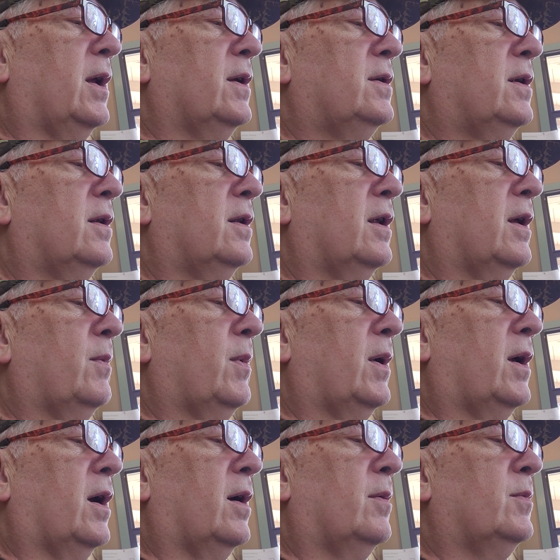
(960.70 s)
instantly
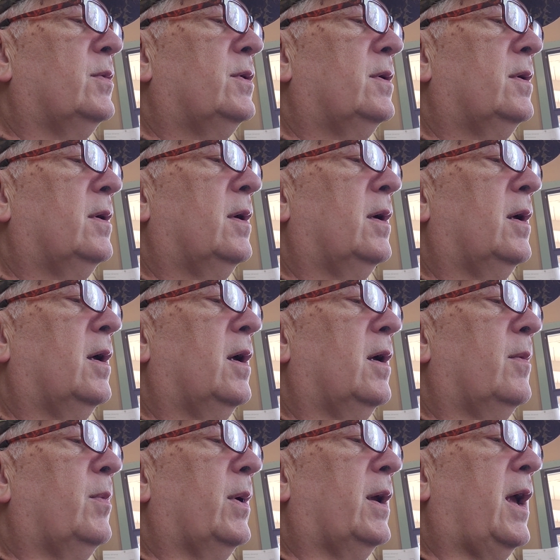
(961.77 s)

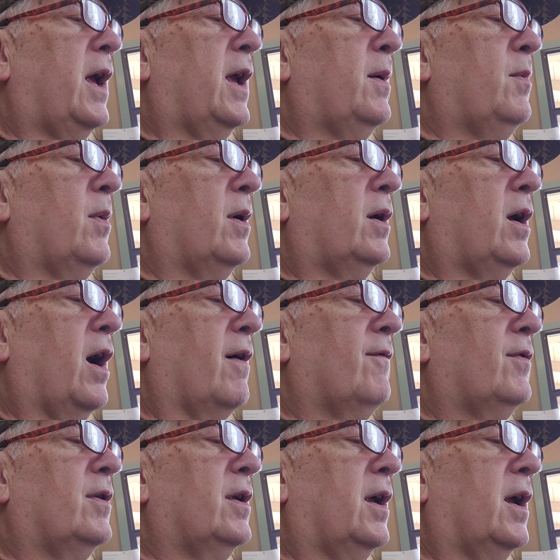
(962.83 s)
became
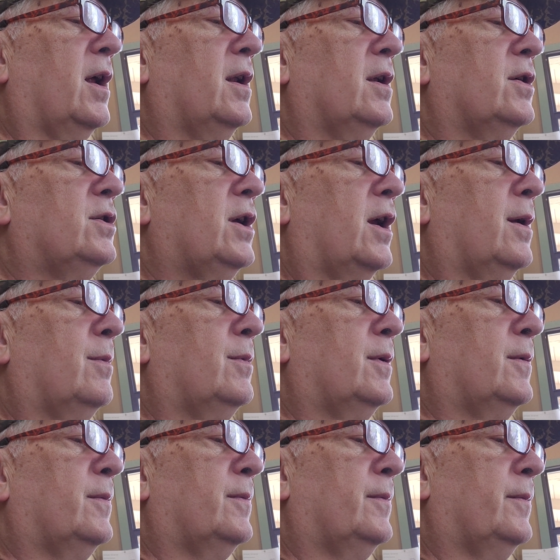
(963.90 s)
covered and ashamed.
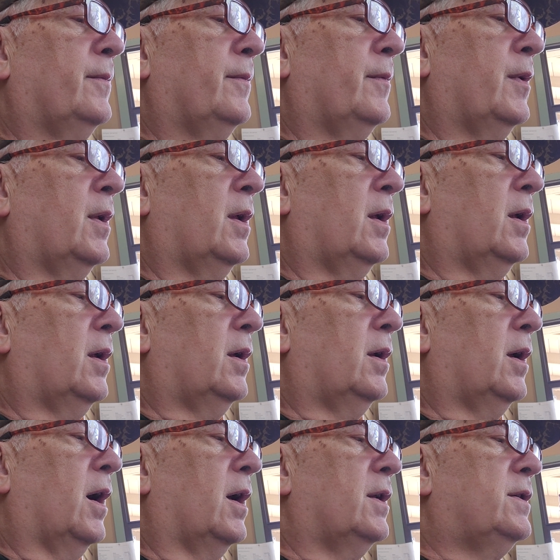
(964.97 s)

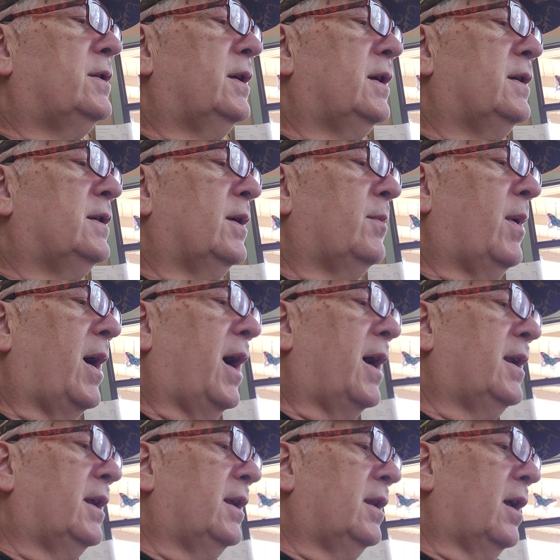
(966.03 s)
God sees them
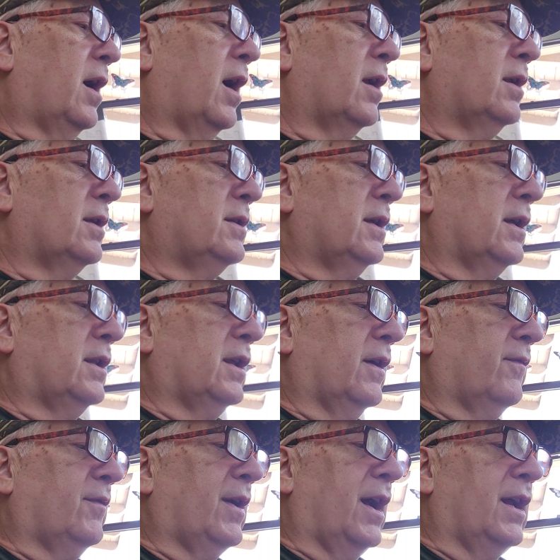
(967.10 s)
hiding. Honestly,
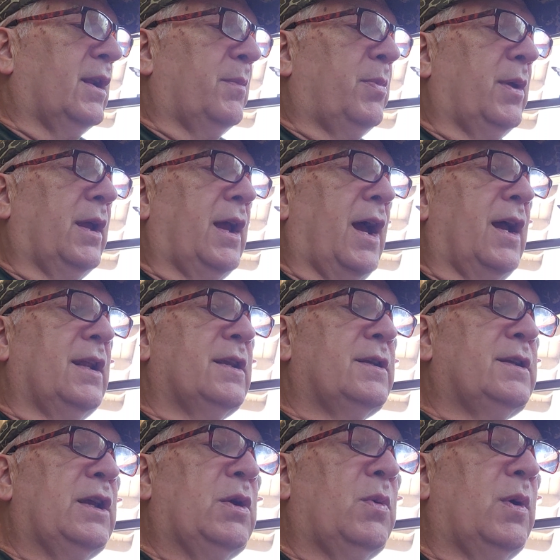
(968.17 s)
tough guy to play hide and
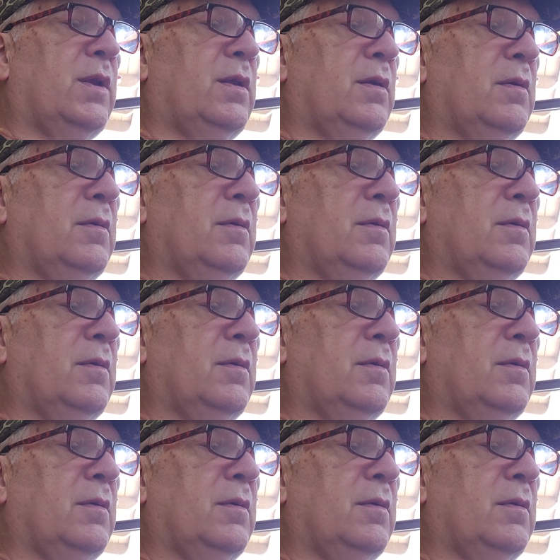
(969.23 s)
seek with.